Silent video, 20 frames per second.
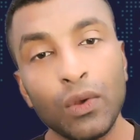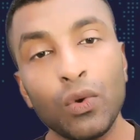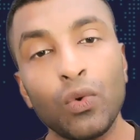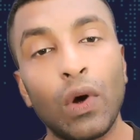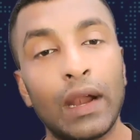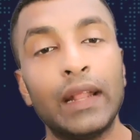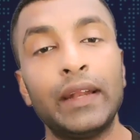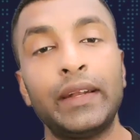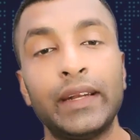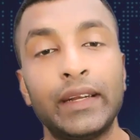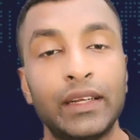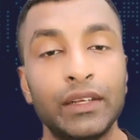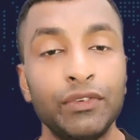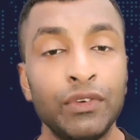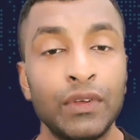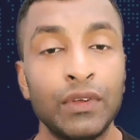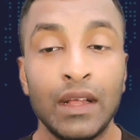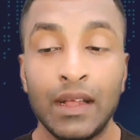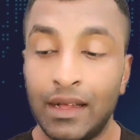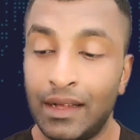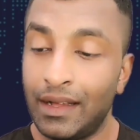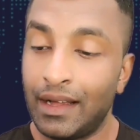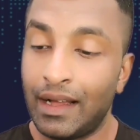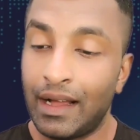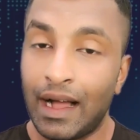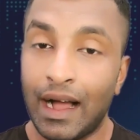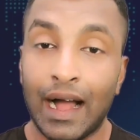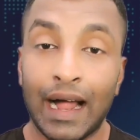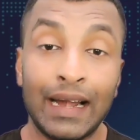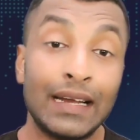Qualitative,
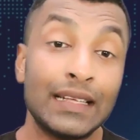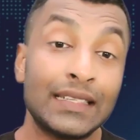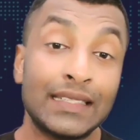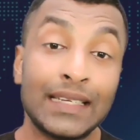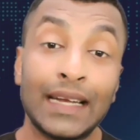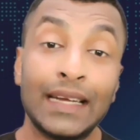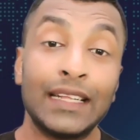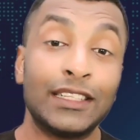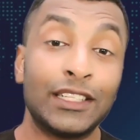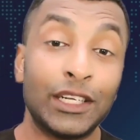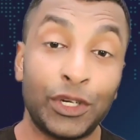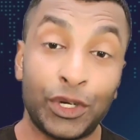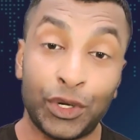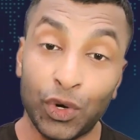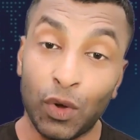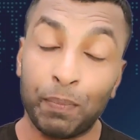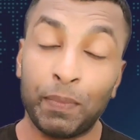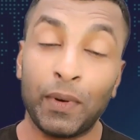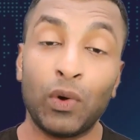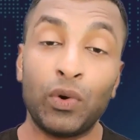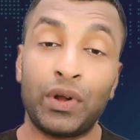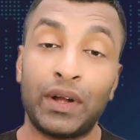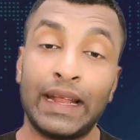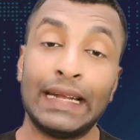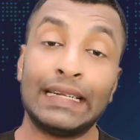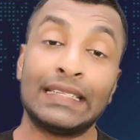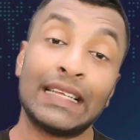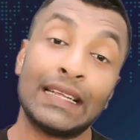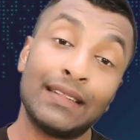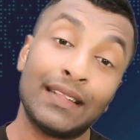understanding the dropout
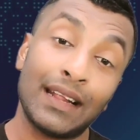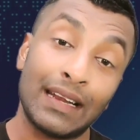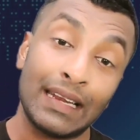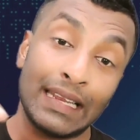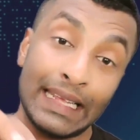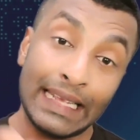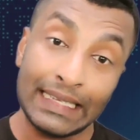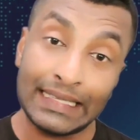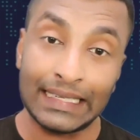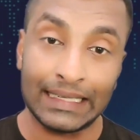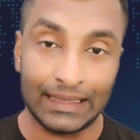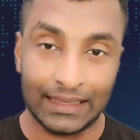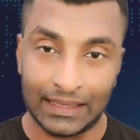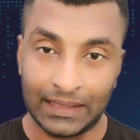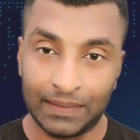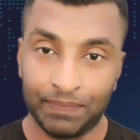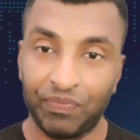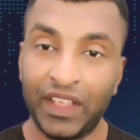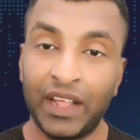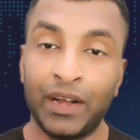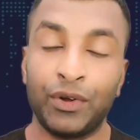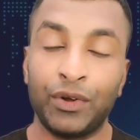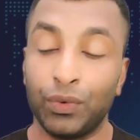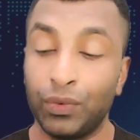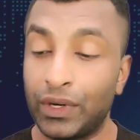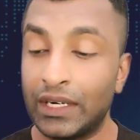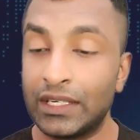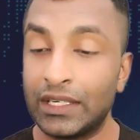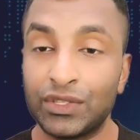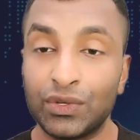rates and the reasons in
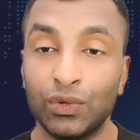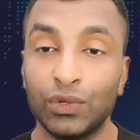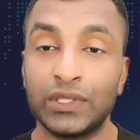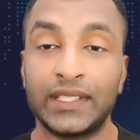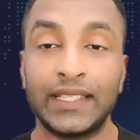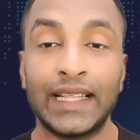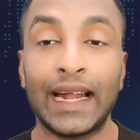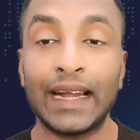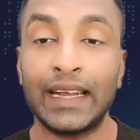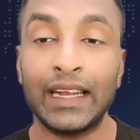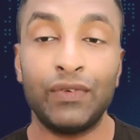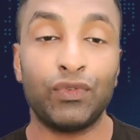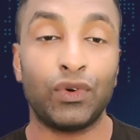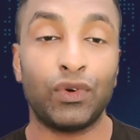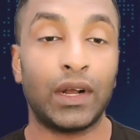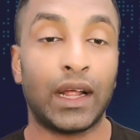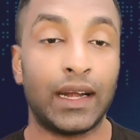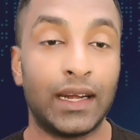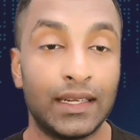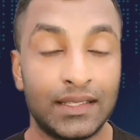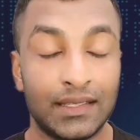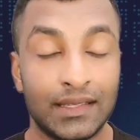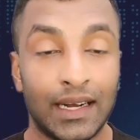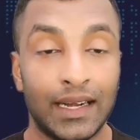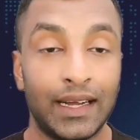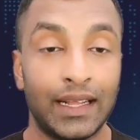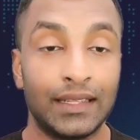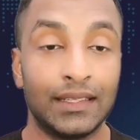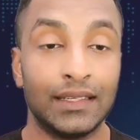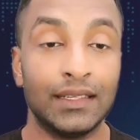rural schools, that involve
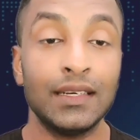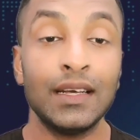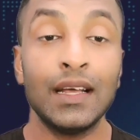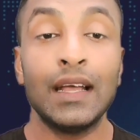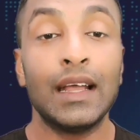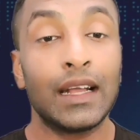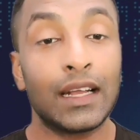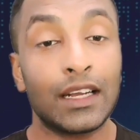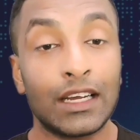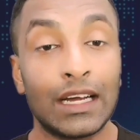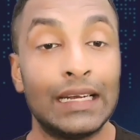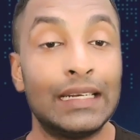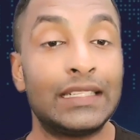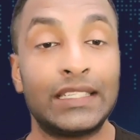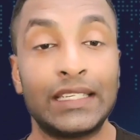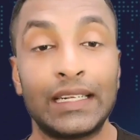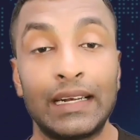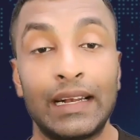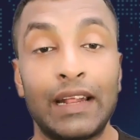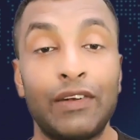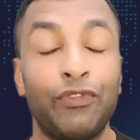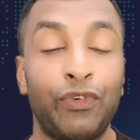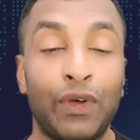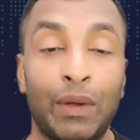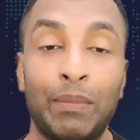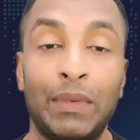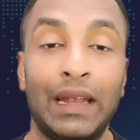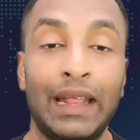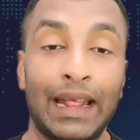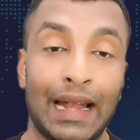understanding the cultural and
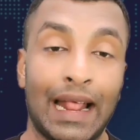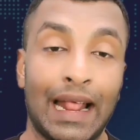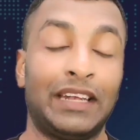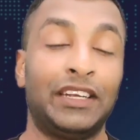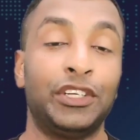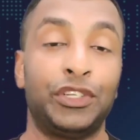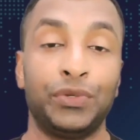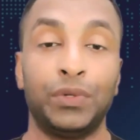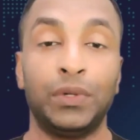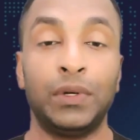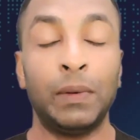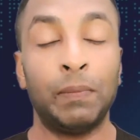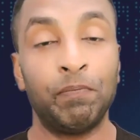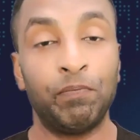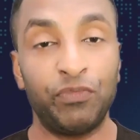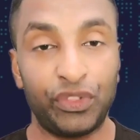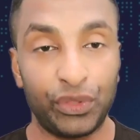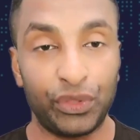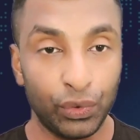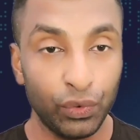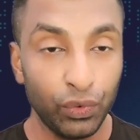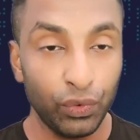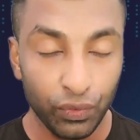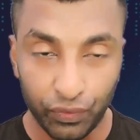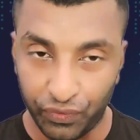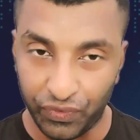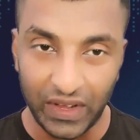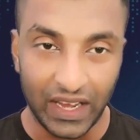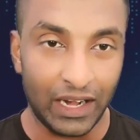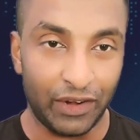familial attitude through
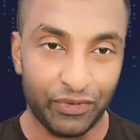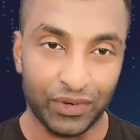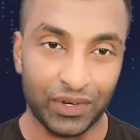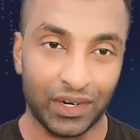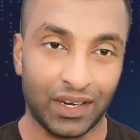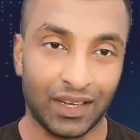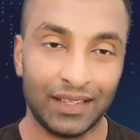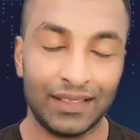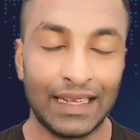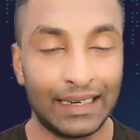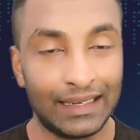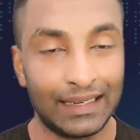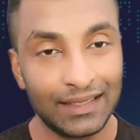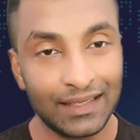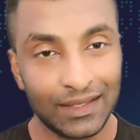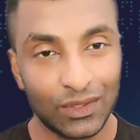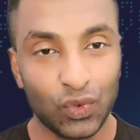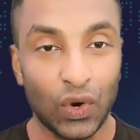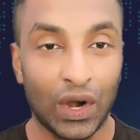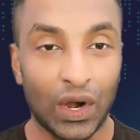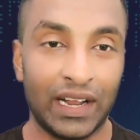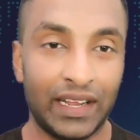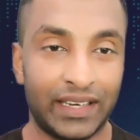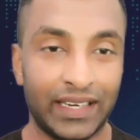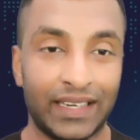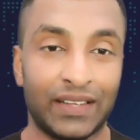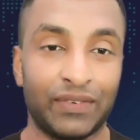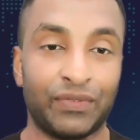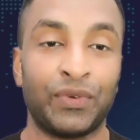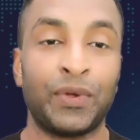field work. That is
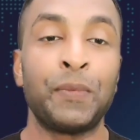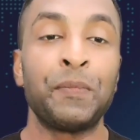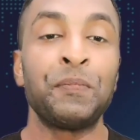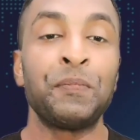qualitative.